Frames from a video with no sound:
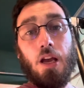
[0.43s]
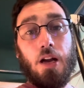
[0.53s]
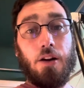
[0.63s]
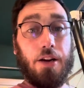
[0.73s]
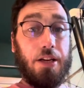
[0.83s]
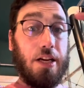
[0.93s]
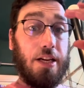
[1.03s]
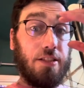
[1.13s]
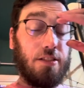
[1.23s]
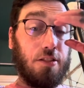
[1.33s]
Alright
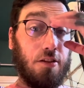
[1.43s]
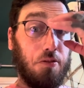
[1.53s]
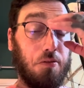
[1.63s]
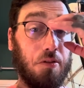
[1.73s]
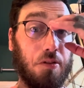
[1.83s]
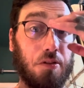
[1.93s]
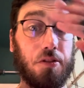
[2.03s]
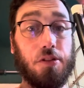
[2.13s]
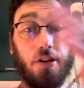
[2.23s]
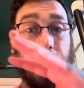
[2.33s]
guys, so
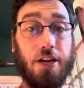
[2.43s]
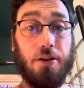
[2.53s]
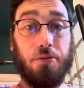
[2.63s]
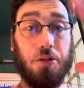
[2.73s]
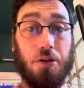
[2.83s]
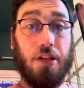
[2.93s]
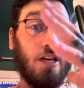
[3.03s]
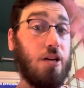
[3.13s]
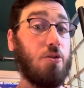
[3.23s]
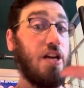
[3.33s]
sorry that I don't look all
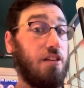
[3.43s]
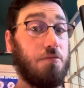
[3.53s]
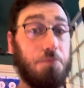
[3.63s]
that great,